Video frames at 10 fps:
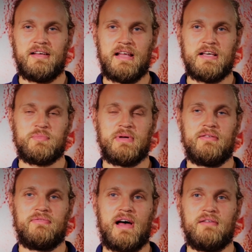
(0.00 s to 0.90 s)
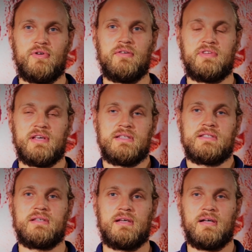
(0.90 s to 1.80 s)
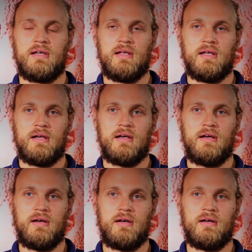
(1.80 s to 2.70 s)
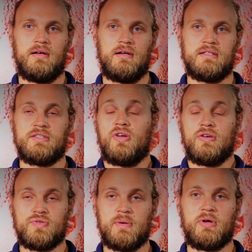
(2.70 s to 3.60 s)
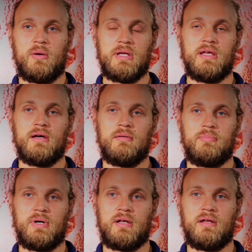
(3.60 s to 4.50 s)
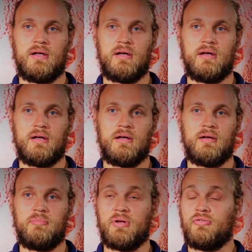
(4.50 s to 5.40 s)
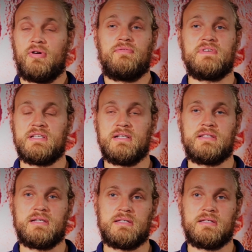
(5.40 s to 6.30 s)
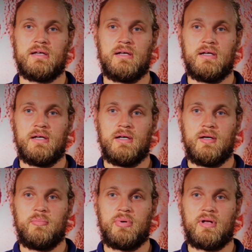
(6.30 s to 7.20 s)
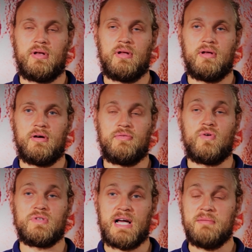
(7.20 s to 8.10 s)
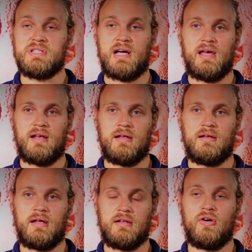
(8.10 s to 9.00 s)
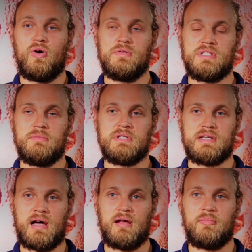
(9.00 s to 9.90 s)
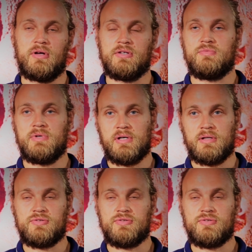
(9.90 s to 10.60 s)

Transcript: it has been 5 rough days. It's a long trip coming here, but great facilities. But of course I'm tired and the whole team is tired because we are